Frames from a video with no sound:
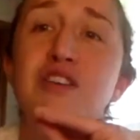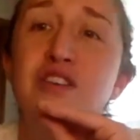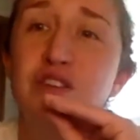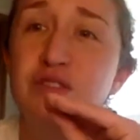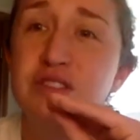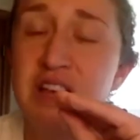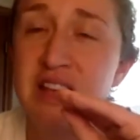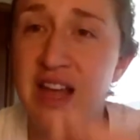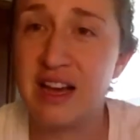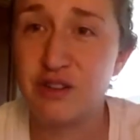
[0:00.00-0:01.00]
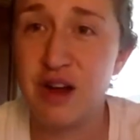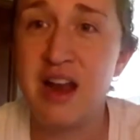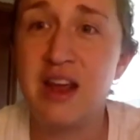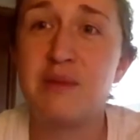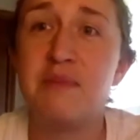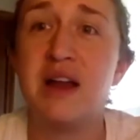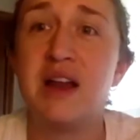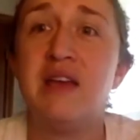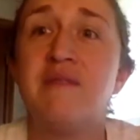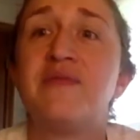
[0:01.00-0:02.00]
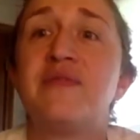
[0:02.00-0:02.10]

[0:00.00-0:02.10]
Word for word: use electronic money